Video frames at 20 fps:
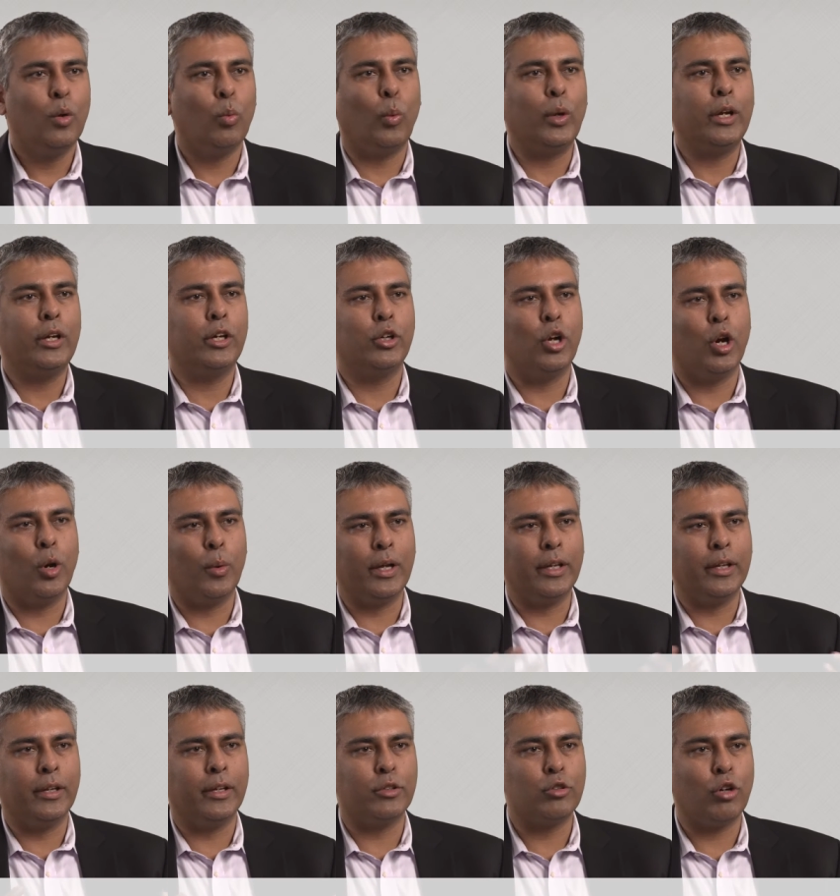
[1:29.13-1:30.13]
We could go
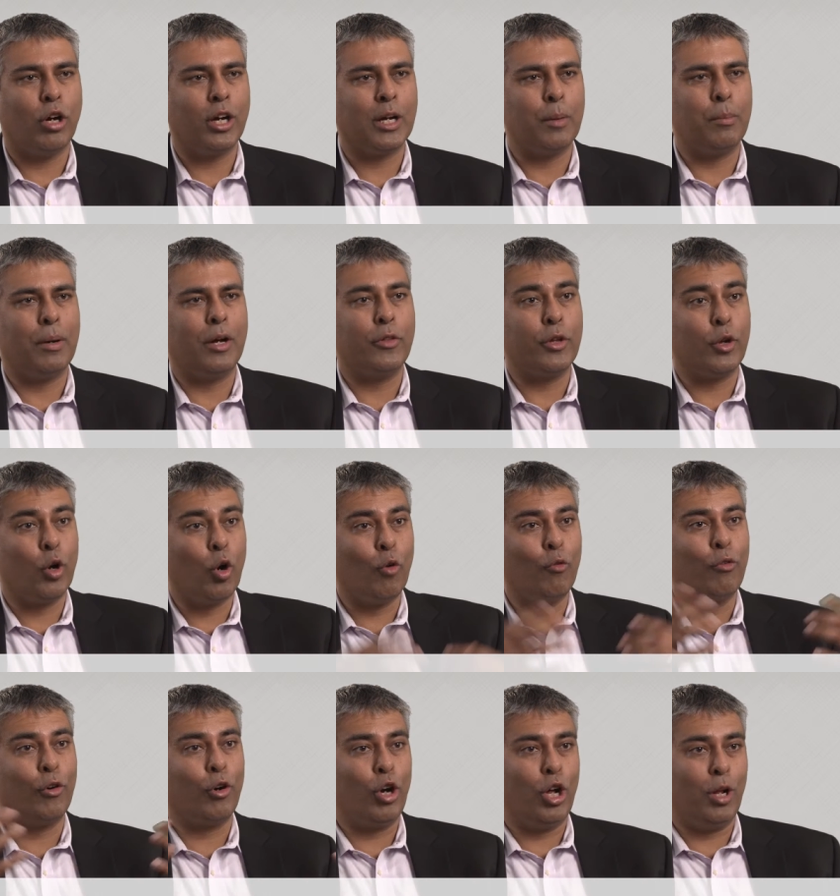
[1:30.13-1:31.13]
in and talk about the
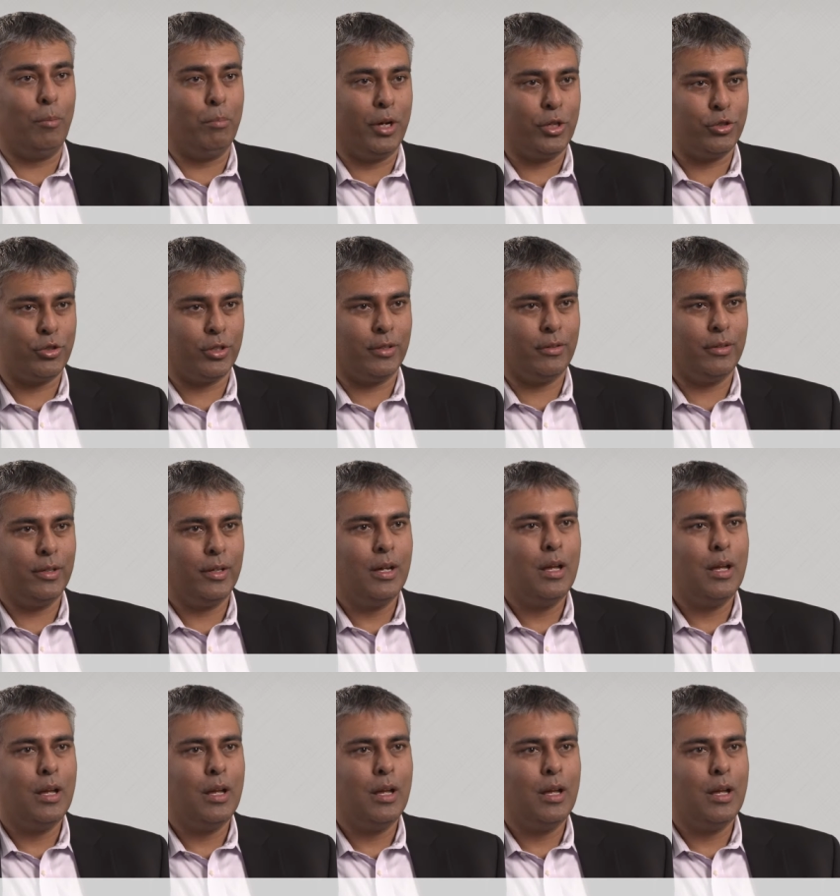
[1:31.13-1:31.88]
overall budget,